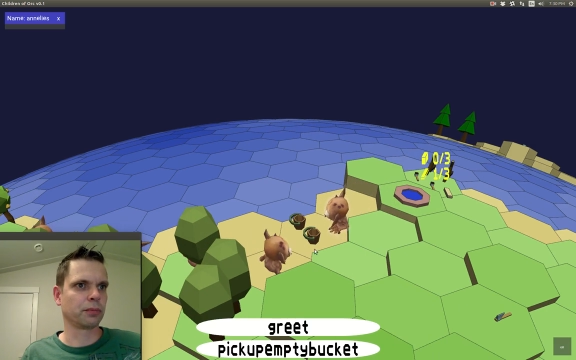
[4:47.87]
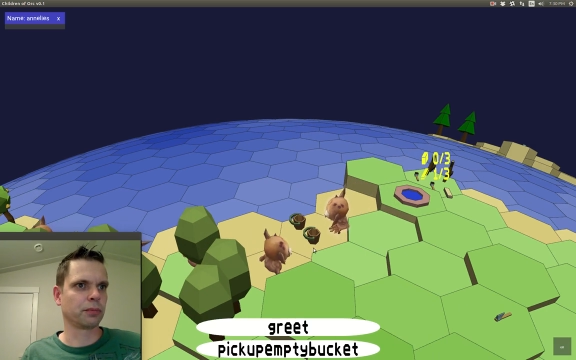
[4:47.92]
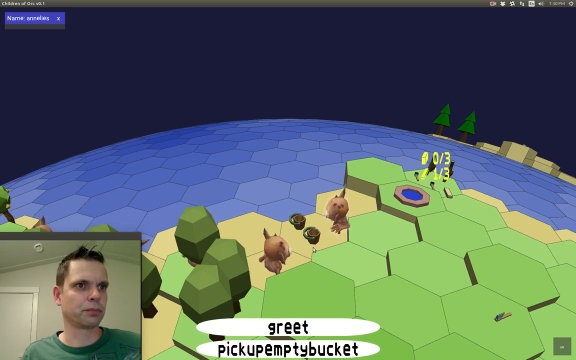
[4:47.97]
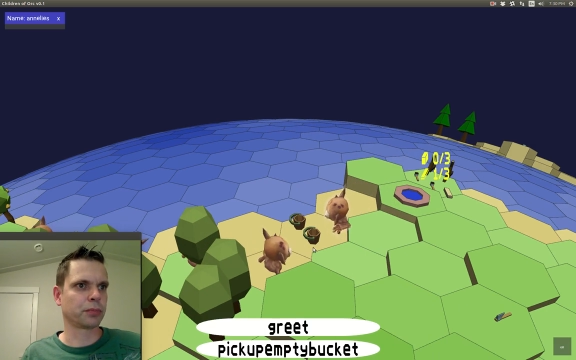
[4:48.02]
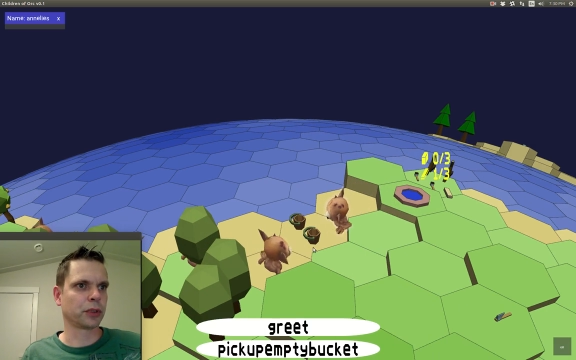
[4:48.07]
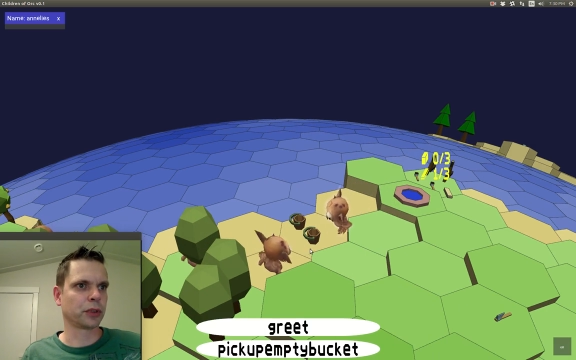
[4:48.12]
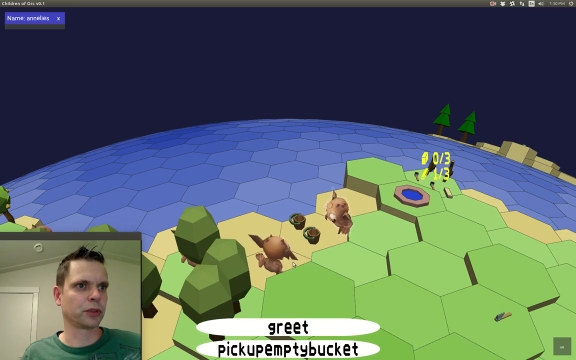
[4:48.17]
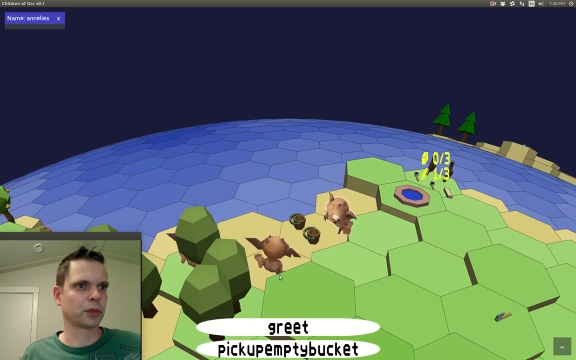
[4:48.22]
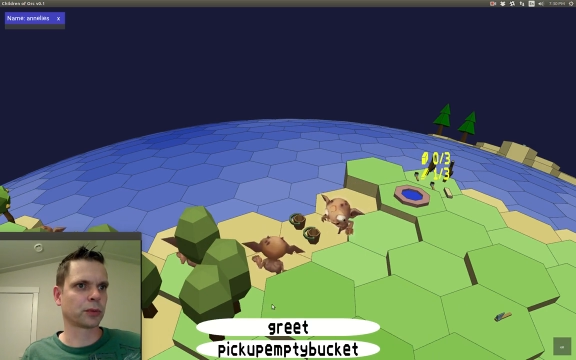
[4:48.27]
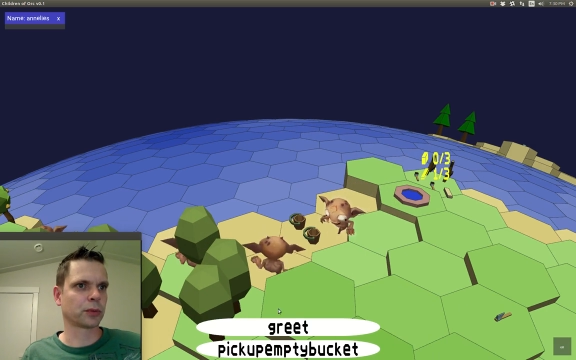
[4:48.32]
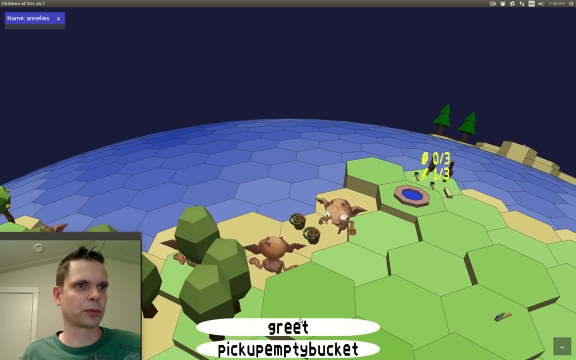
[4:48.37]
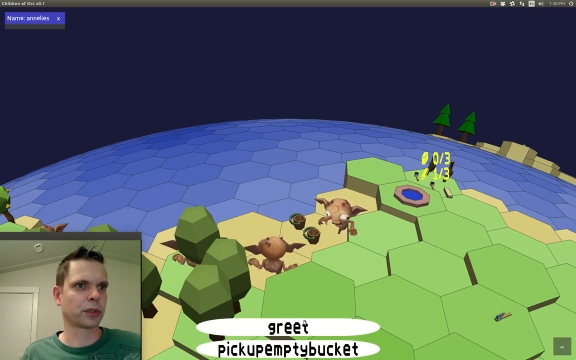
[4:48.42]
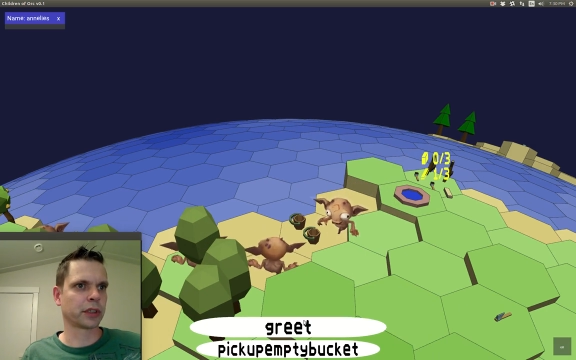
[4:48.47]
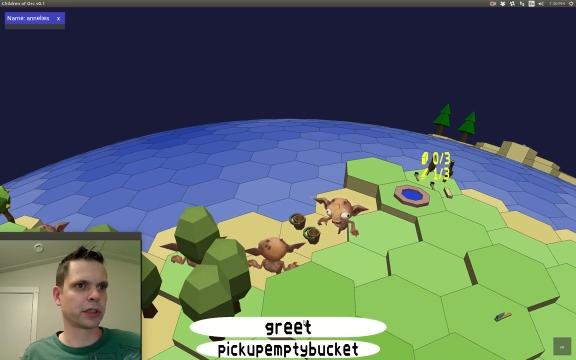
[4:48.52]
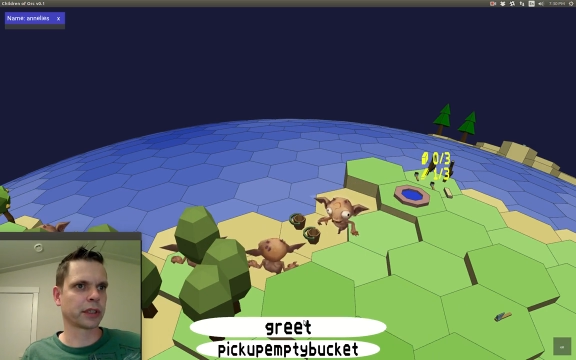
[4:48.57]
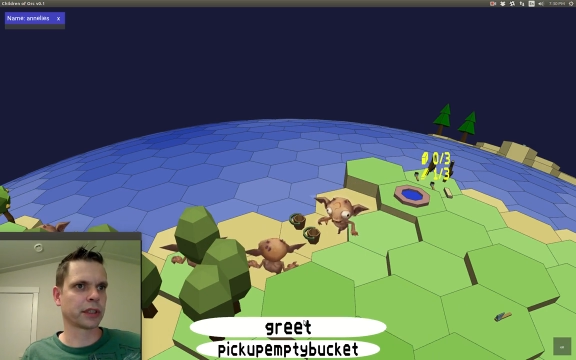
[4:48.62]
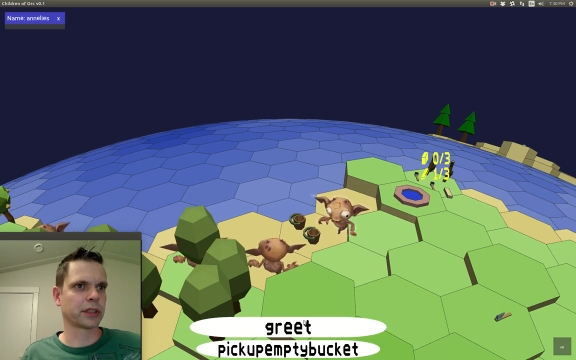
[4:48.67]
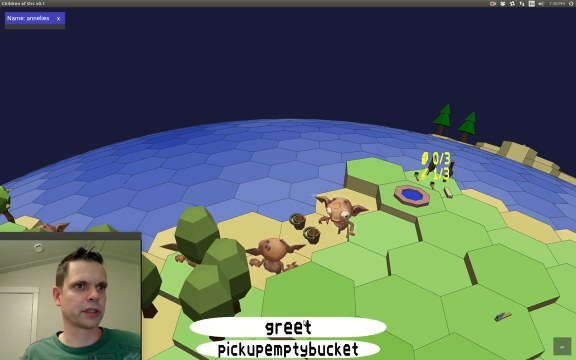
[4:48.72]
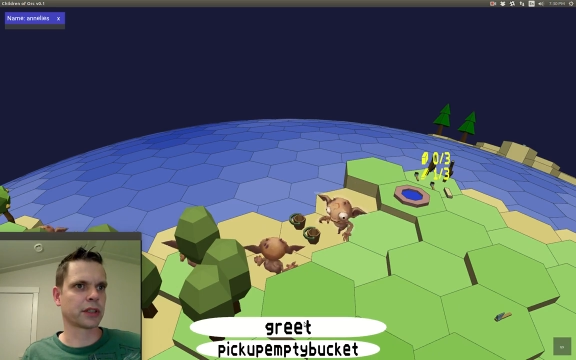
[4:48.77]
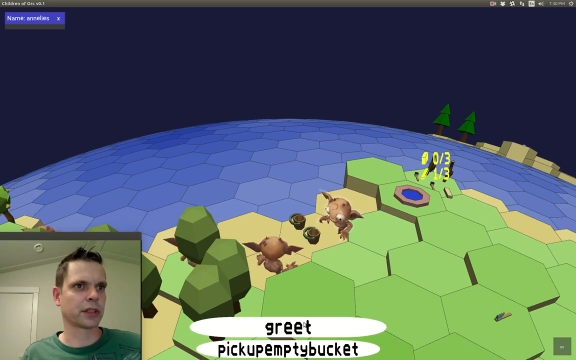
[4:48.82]
put to
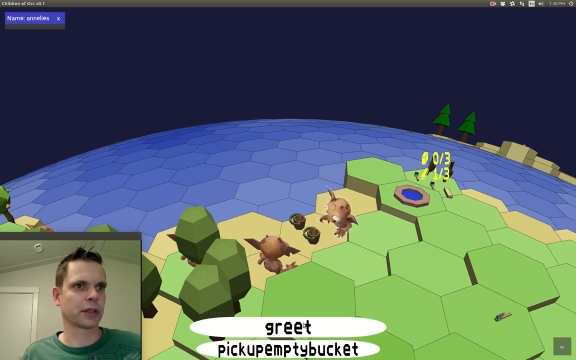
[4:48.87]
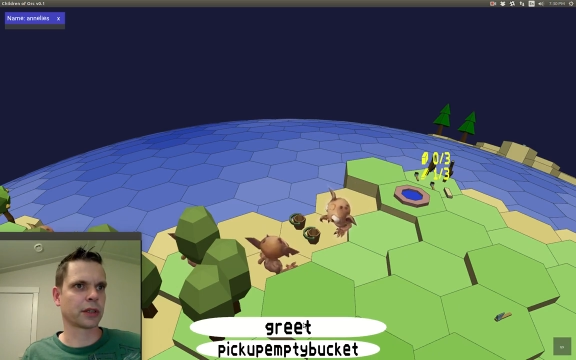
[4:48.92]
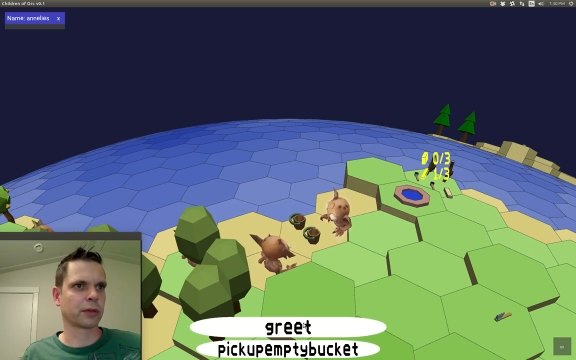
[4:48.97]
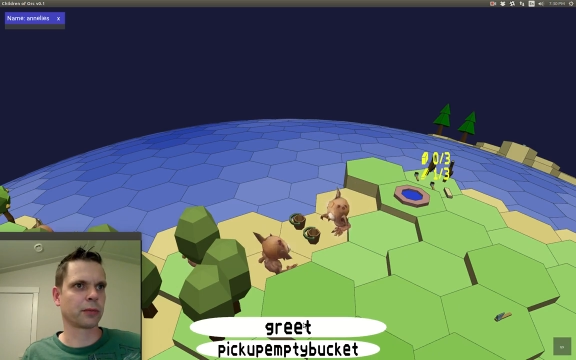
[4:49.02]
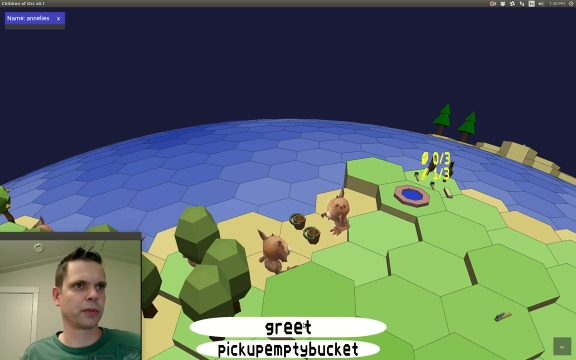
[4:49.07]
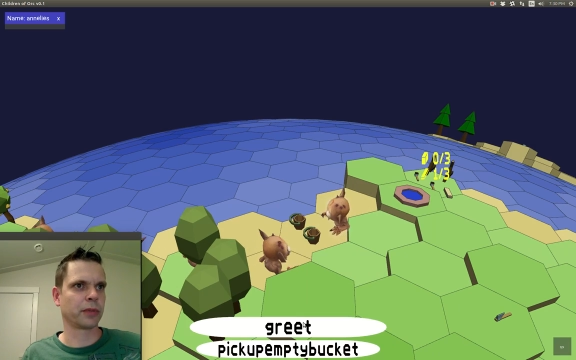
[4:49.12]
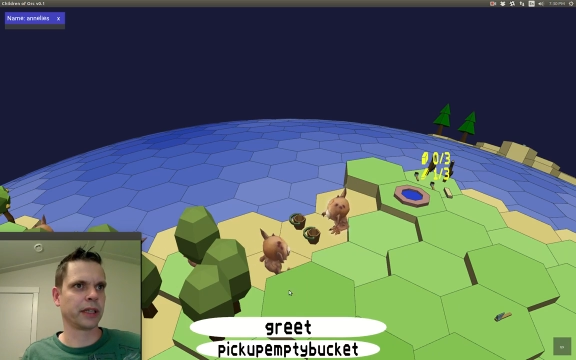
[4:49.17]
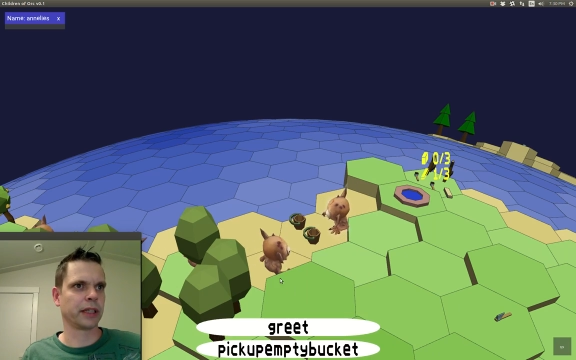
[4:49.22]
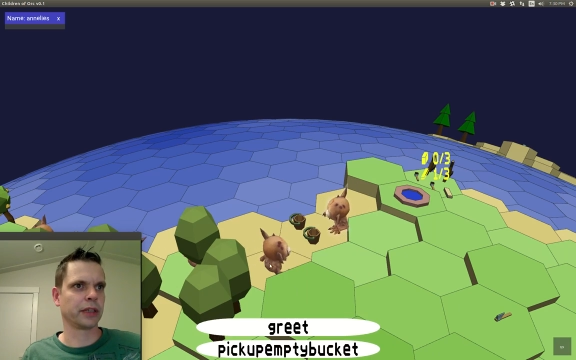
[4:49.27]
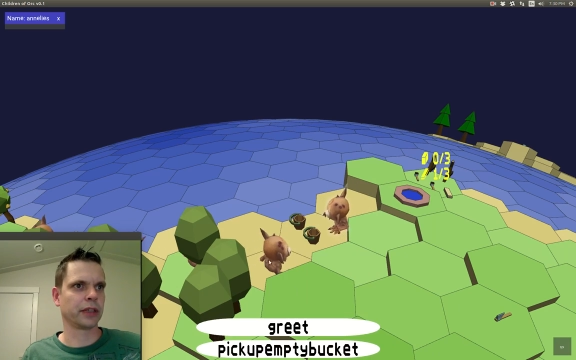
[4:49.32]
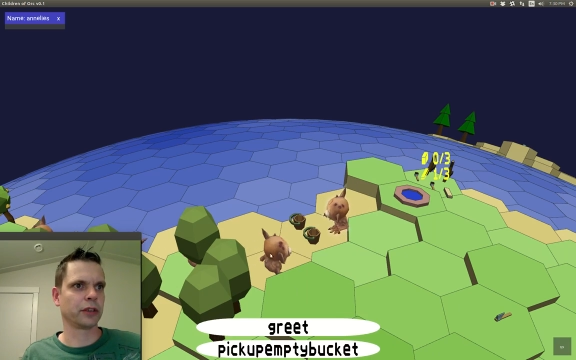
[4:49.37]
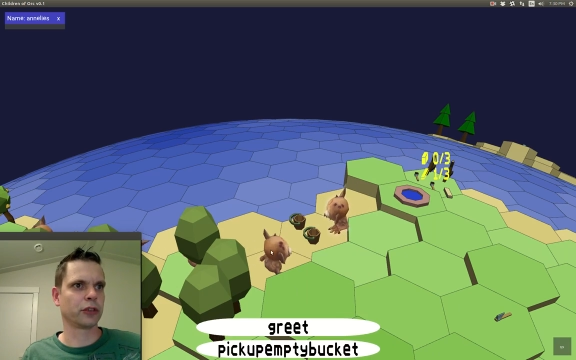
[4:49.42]
work, so we